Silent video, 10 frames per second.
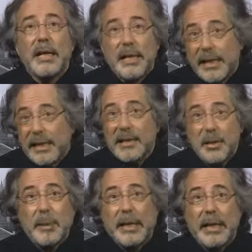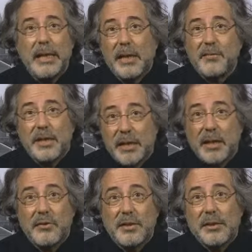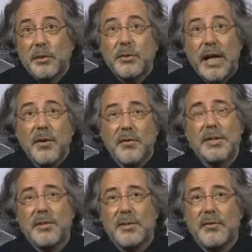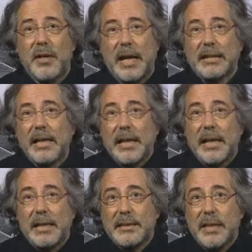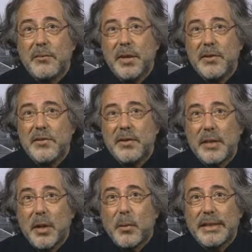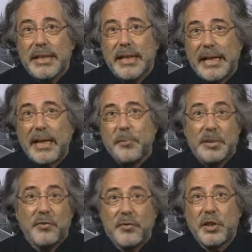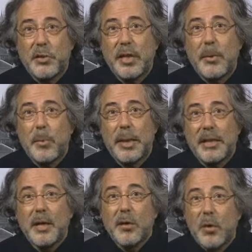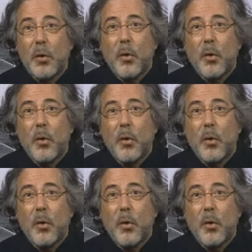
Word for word: In the beginning of the, of the two thousands, in fact, uh, that was uh, when their the official campaign Go